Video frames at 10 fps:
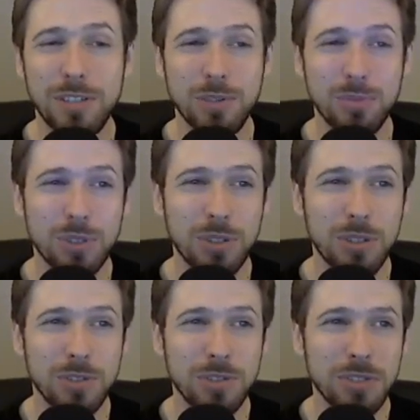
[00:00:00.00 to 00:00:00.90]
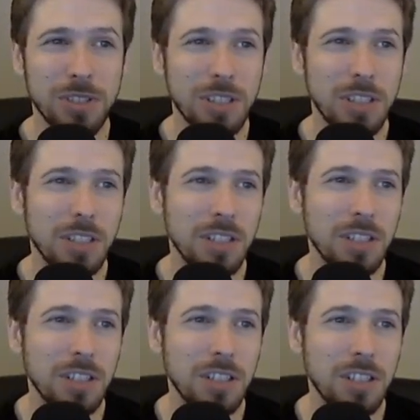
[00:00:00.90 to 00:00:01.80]
Doom Skulls.
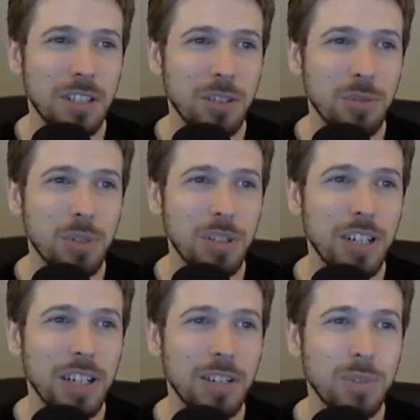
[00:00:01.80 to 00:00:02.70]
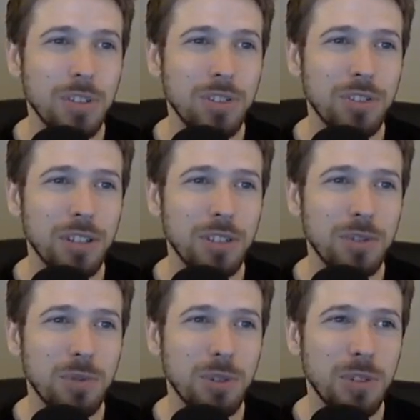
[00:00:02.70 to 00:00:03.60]
But yeah, it really sucks
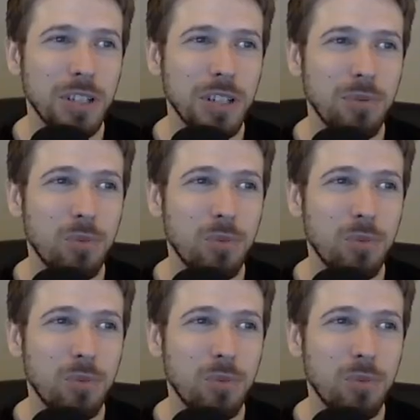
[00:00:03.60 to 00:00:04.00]
that we only have